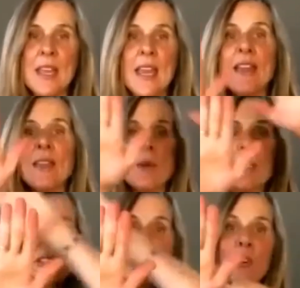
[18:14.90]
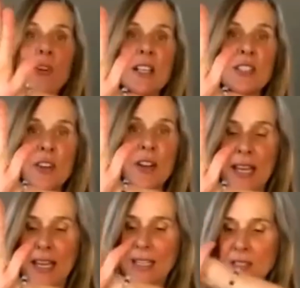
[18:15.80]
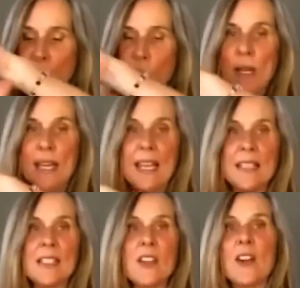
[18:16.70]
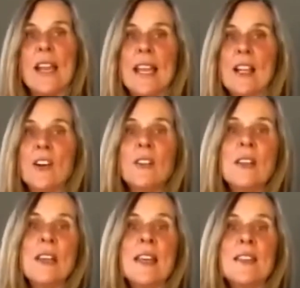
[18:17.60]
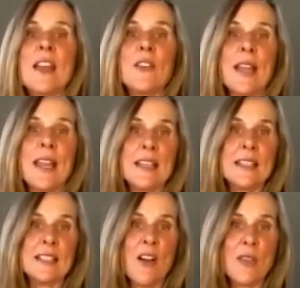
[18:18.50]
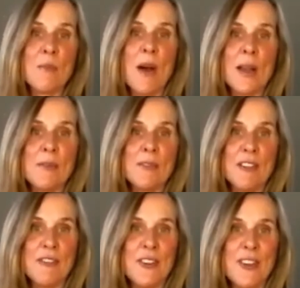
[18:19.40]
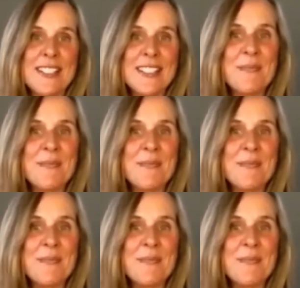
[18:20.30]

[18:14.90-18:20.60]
And then we're just going to cross our hands. One hand is on our ankle, the other hand is on the bottom of our foot.